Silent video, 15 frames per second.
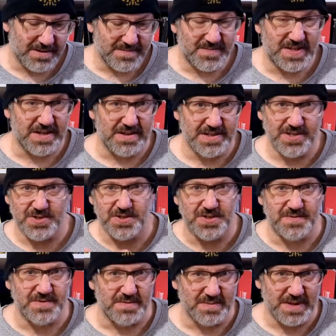still in search
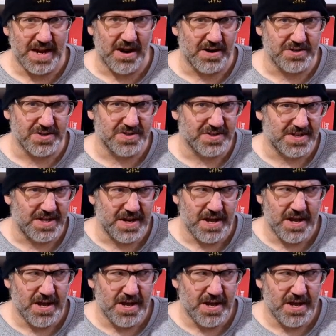of some characters that